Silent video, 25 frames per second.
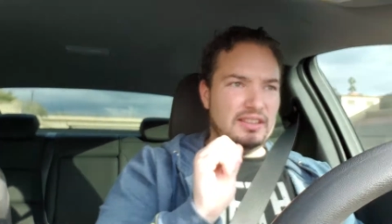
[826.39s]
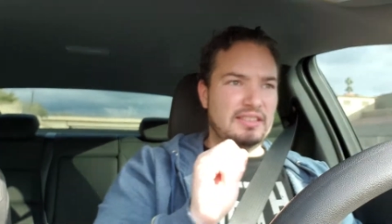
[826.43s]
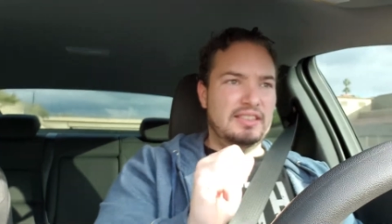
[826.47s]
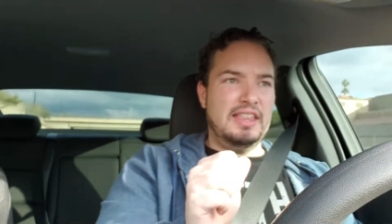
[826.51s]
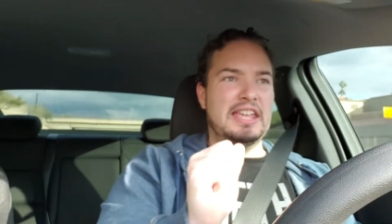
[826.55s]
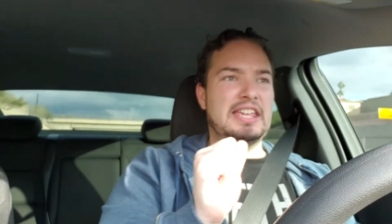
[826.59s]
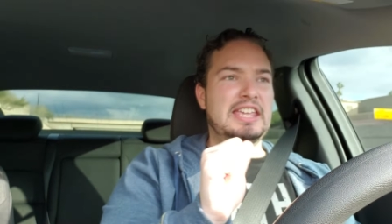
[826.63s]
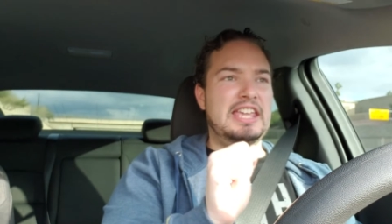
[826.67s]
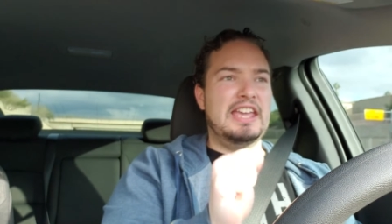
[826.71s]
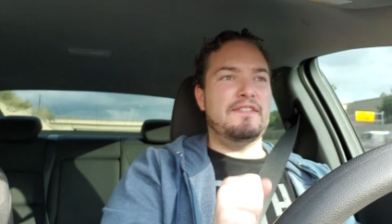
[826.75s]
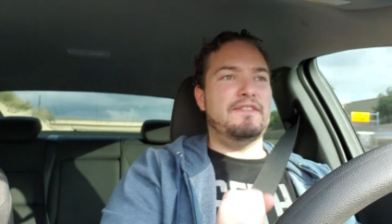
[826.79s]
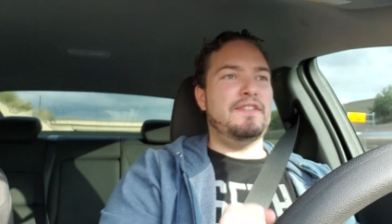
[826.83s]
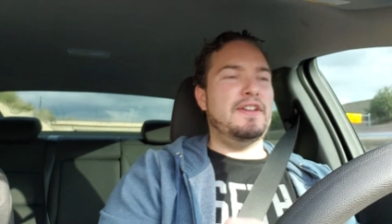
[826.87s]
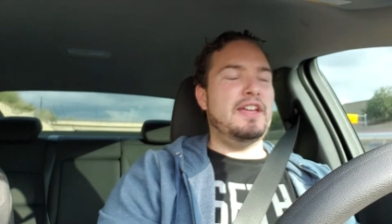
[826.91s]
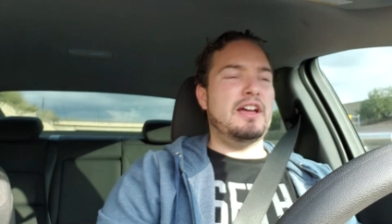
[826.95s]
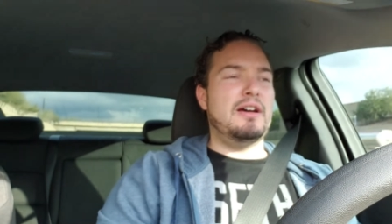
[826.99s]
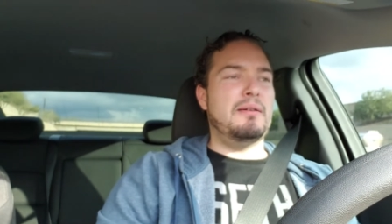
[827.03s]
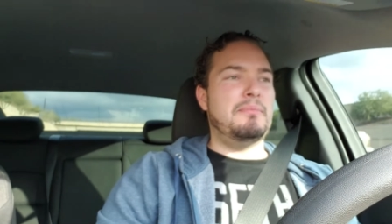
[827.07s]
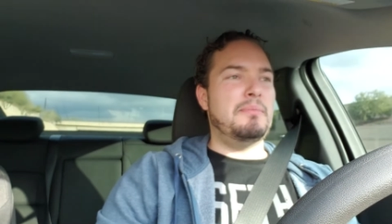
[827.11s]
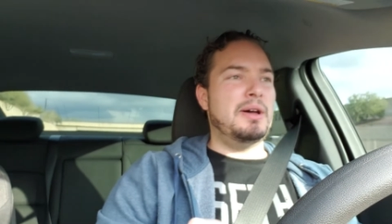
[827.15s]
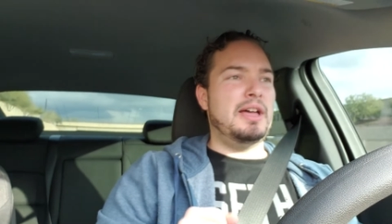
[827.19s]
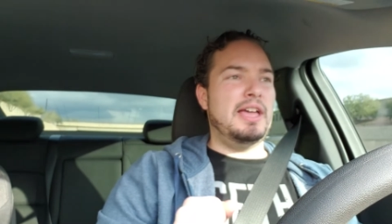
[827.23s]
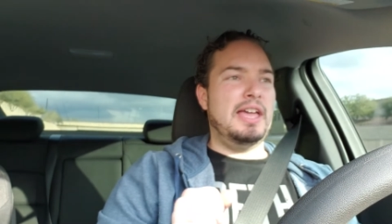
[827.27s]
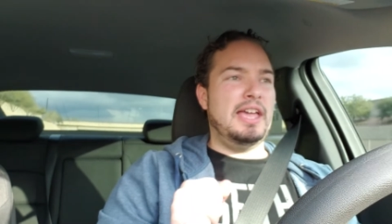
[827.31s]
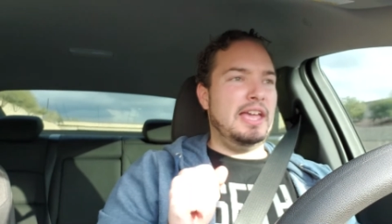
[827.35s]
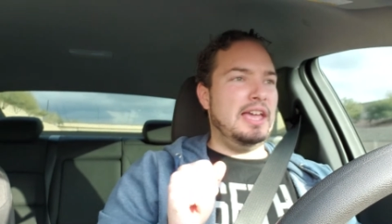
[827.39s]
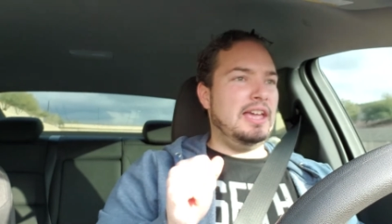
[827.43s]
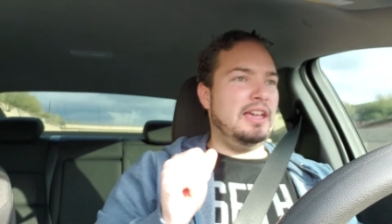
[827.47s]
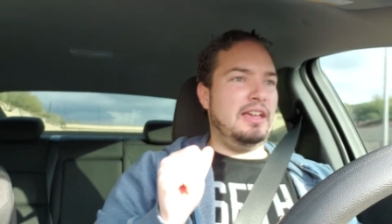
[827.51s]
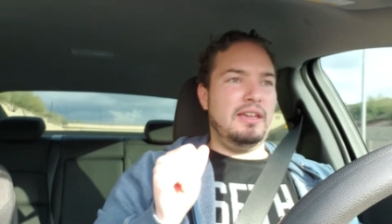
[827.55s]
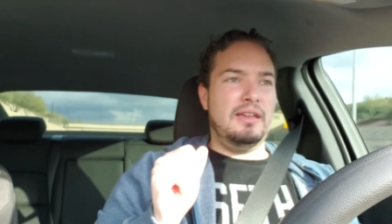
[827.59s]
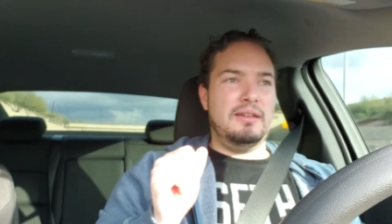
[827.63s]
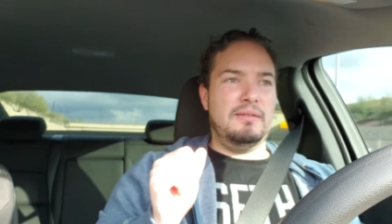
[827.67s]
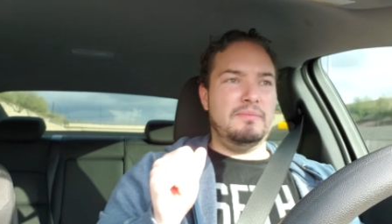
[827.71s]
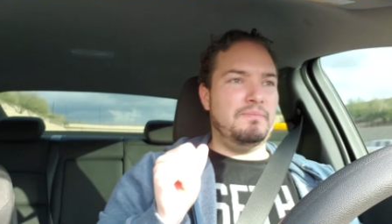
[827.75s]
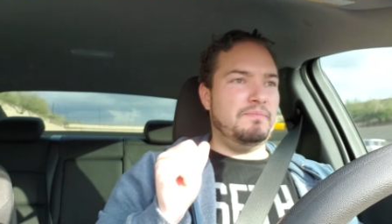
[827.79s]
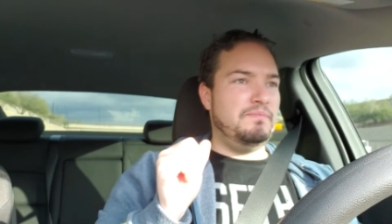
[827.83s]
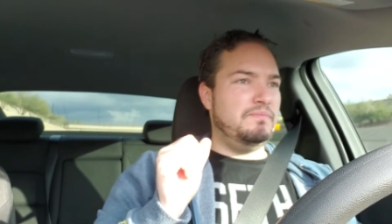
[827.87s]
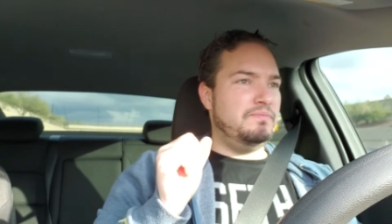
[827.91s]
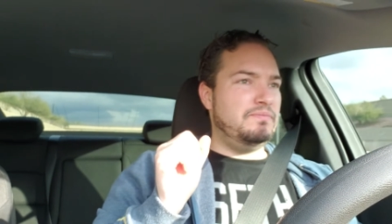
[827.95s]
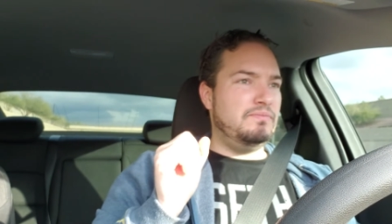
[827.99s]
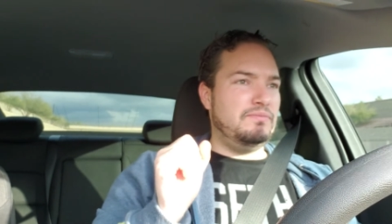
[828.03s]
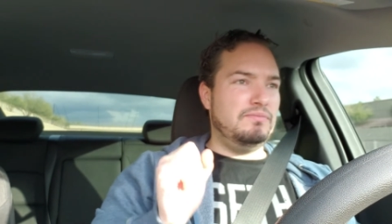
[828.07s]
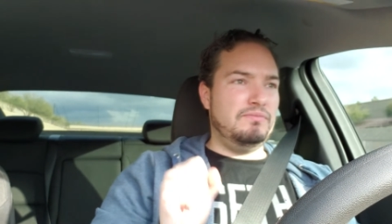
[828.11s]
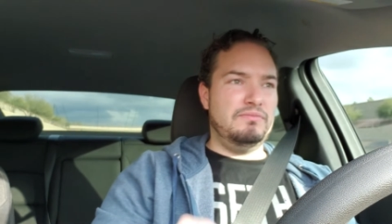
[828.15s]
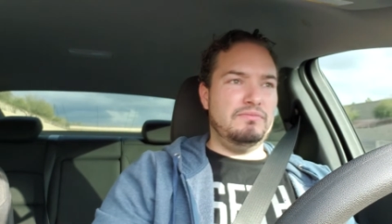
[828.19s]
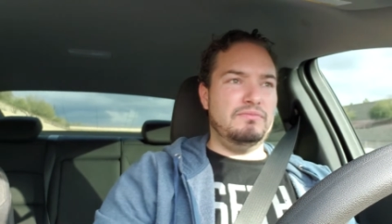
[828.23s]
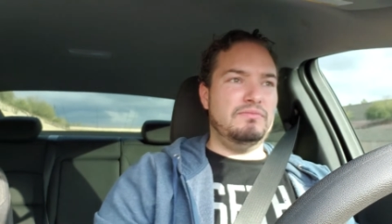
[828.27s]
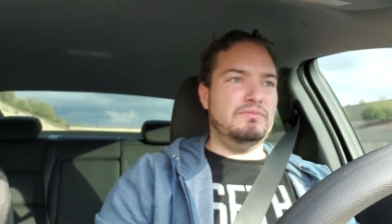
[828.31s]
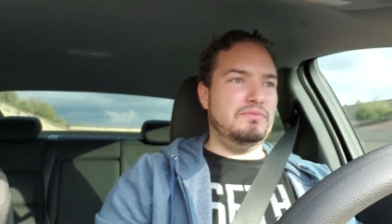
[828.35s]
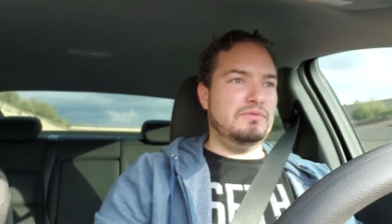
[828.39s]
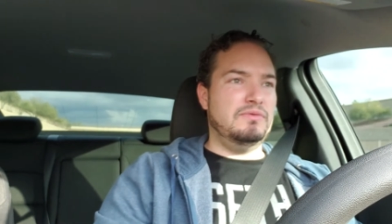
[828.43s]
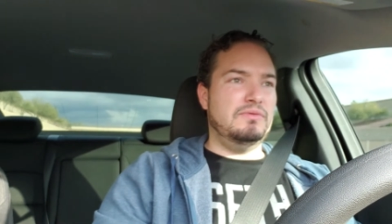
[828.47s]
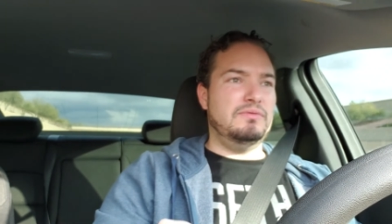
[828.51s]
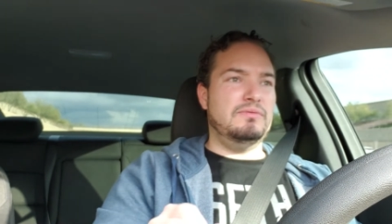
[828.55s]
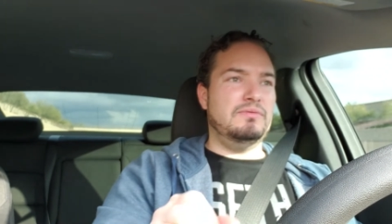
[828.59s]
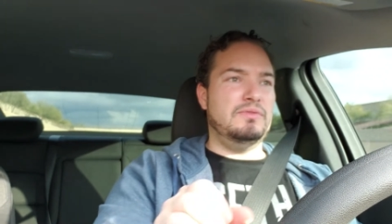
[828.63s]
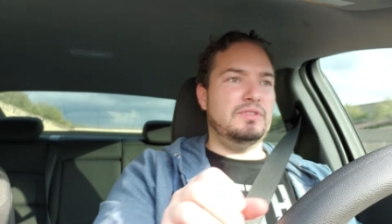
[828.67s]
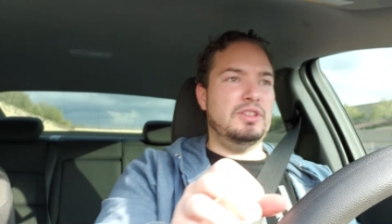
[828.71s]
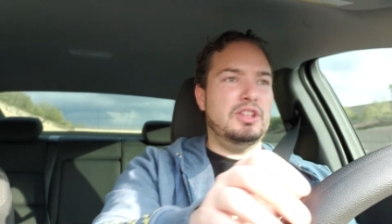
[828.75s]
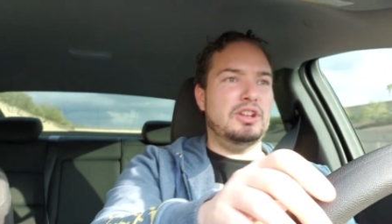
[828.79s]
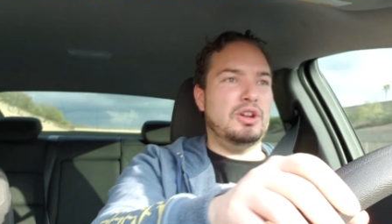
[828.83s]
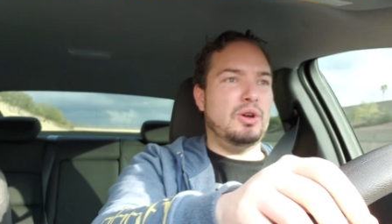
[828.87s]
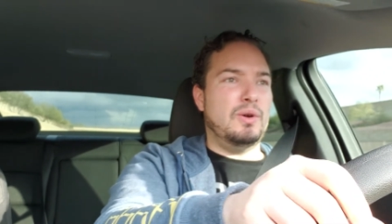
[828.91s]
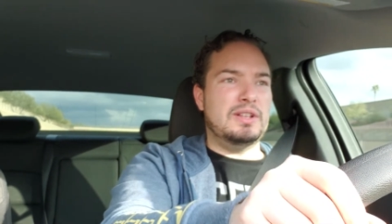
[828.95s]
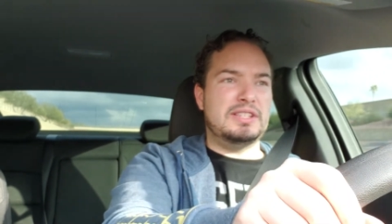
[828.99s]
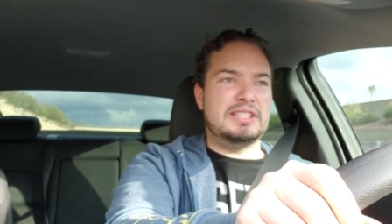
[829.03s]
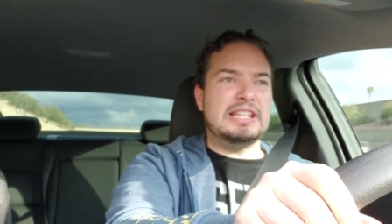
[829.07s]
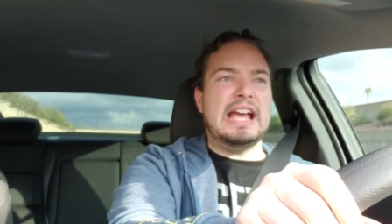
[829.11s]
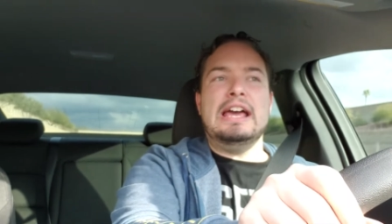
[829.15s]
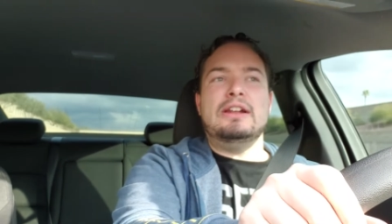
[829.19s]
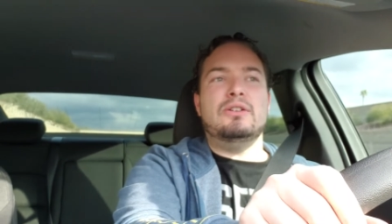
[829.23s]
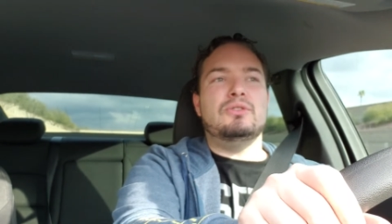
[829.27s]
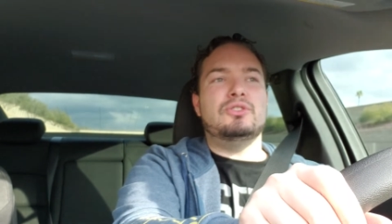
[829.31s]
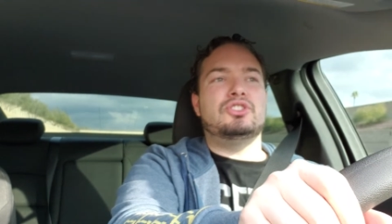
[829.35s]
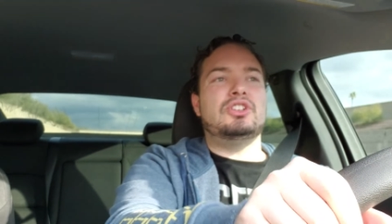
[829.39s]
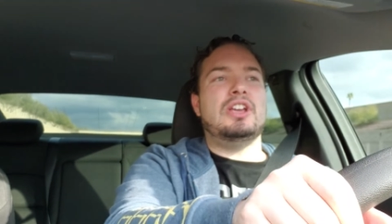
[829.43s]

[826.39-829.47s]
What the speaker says: They give him a title